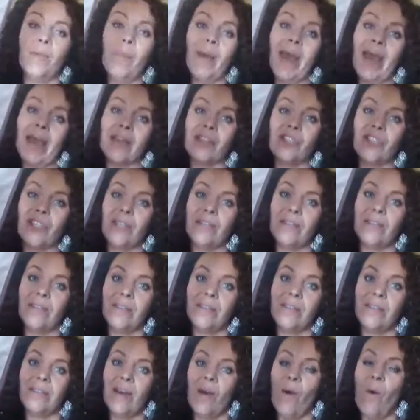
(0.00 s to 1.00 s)
in the packaging.
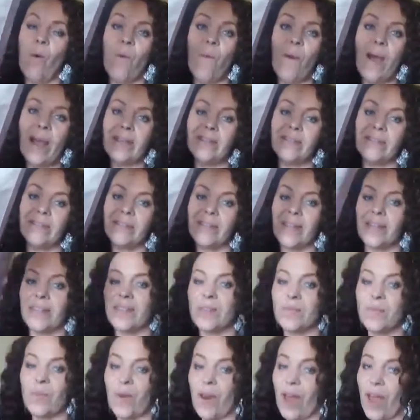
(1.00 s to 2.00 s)
Always.
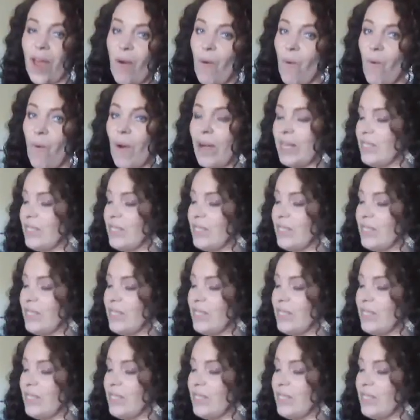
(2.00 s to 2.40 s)
That's what I